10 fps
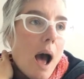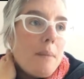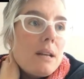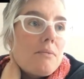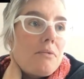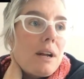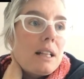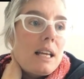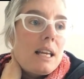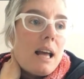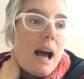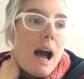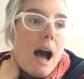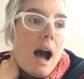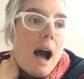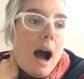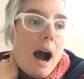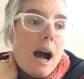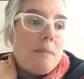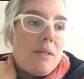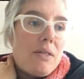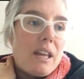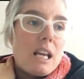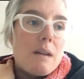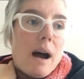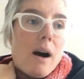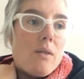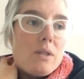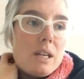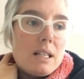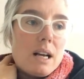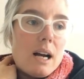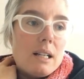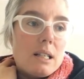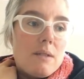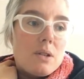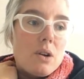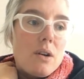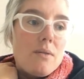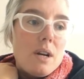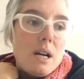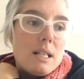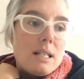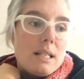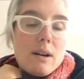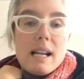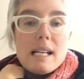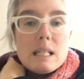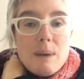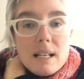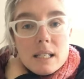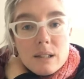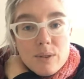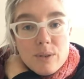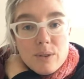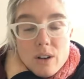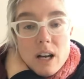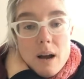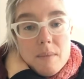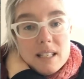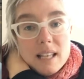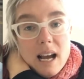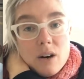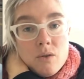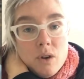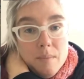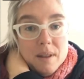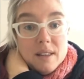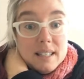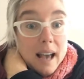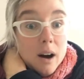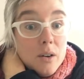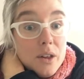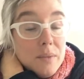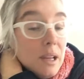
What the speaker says: I mean, frankly, I had been thinking about these kinds of sort of segregated spaces for a long time because I grew up in the South,